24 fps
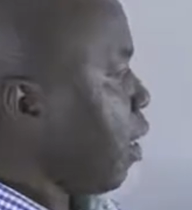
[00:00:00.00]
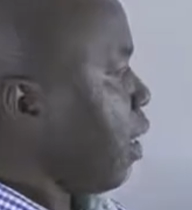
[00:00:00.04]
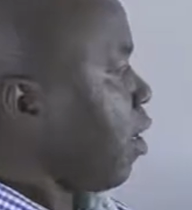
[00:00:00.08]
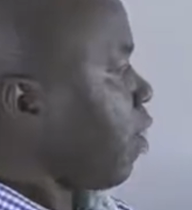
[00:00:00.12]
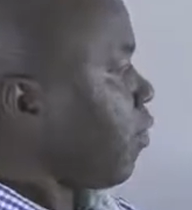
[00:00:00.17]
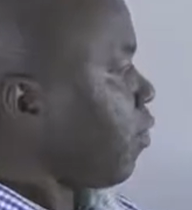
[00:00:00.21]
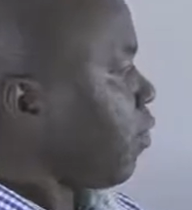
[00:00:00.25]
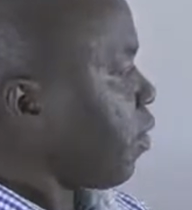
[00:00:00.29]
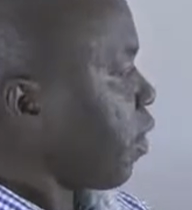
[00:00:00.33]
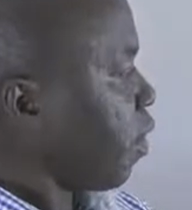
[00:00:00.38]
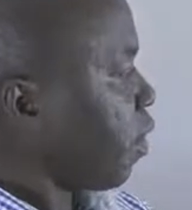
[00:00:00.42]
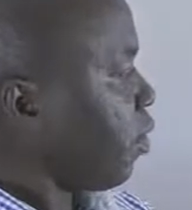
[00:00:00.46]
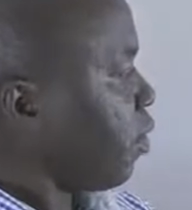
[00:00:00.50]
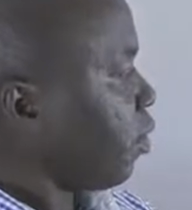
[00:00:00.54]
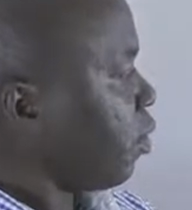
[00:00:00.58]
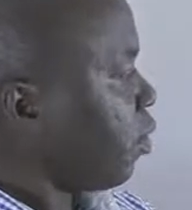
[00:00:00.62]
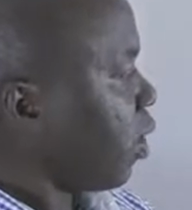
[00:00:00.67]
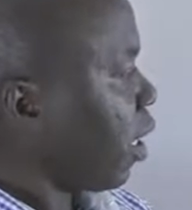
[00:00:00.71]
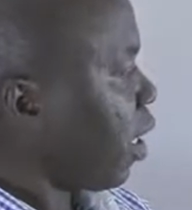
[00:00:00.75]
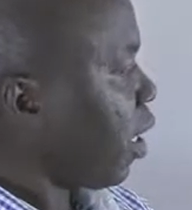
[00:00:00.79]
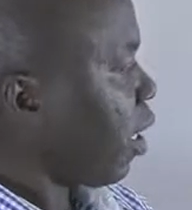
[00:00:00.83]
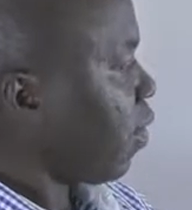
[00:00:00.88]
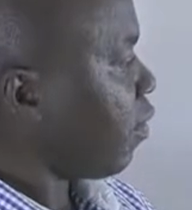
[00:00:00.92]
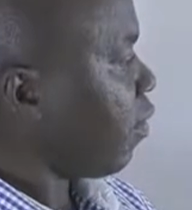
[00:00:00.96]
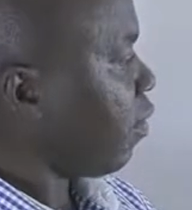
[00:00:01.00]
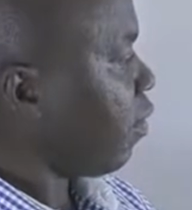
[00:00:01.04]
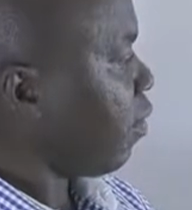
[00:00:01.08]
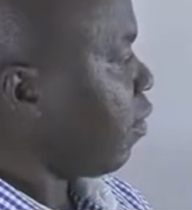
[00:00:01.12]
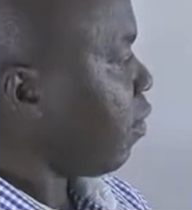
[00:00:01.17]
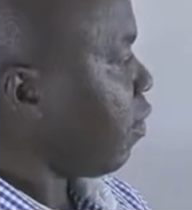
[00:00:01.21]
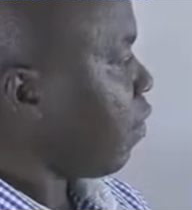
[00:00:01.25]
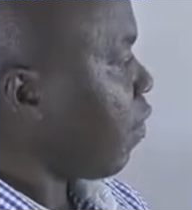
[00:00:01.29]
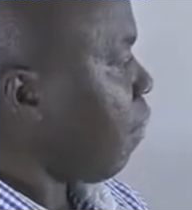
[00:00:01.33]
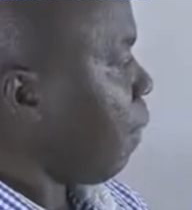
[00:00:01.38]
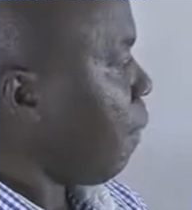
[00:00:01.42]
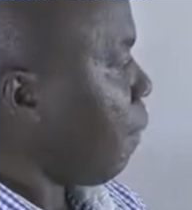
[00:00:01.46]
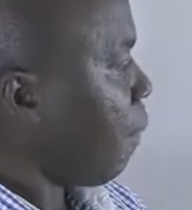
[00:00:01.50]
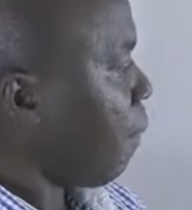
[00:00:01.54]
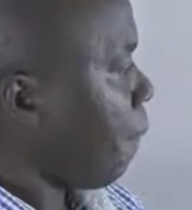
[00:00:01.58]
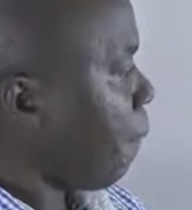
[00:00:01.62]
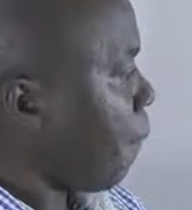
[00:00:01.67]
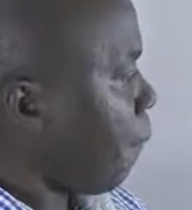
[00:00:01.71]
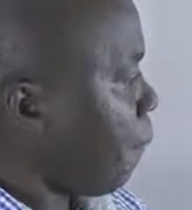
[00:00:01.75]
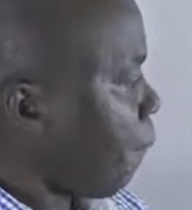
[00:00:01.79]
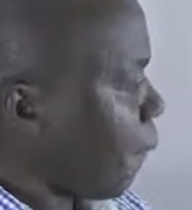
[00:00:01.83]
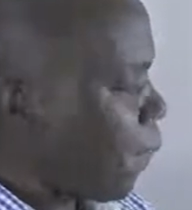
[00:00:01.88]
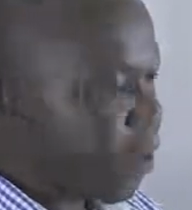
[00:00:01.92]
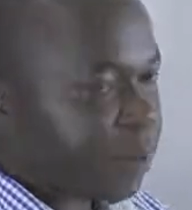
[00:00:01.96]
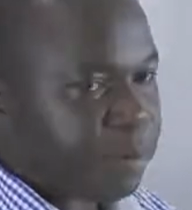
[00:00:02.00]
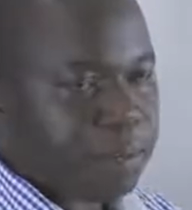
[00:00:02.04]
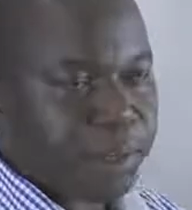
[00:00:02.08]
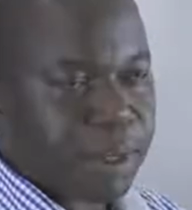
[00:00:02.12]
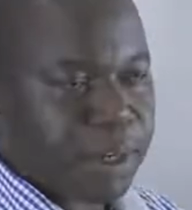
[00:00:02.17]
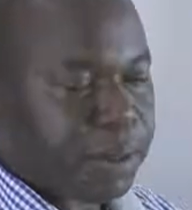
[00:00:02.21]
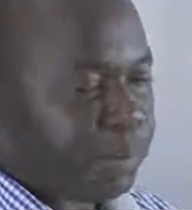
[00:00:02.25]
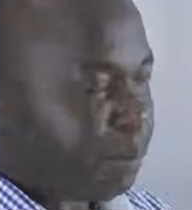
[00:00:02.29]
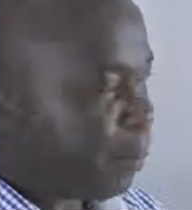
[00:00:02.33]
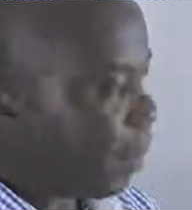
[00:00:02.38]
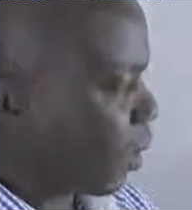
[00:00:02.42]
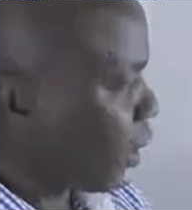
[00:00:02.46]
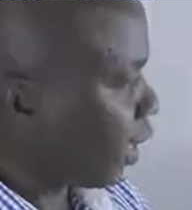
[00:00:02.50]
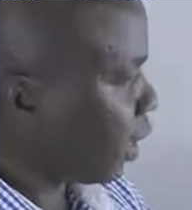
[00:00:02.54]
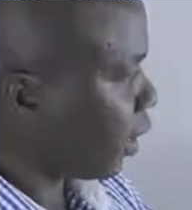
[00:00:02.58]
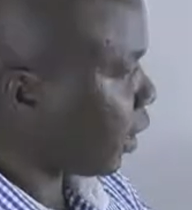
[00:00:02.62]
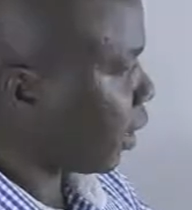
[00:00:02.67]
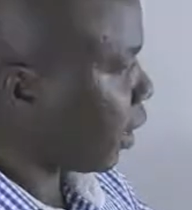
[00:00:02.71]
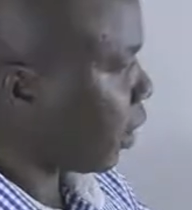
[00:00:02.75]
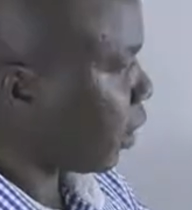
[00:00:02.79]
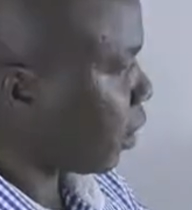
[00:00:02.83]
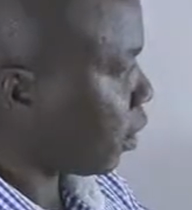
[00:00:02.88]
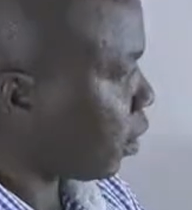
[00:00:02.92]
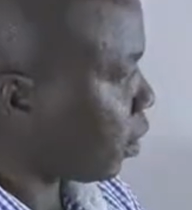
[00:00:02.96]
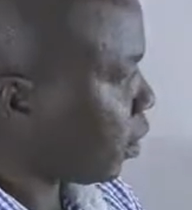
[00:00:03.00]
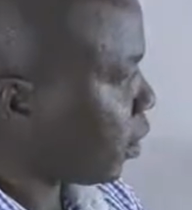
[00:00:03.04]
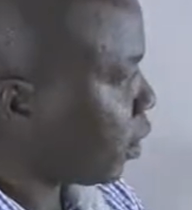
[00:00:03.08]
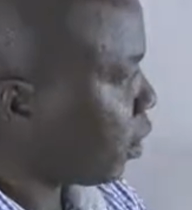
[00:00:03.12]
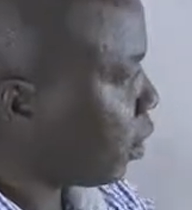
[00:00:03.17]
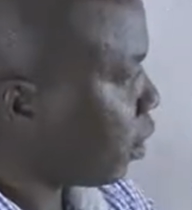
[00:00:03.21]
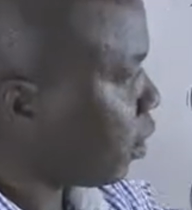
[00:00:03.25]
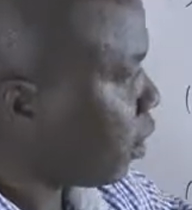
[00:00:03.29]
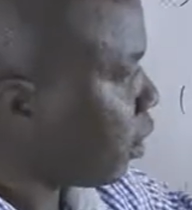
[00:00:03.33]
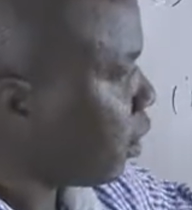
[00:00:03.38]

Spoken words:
if you are going to have very many parasites,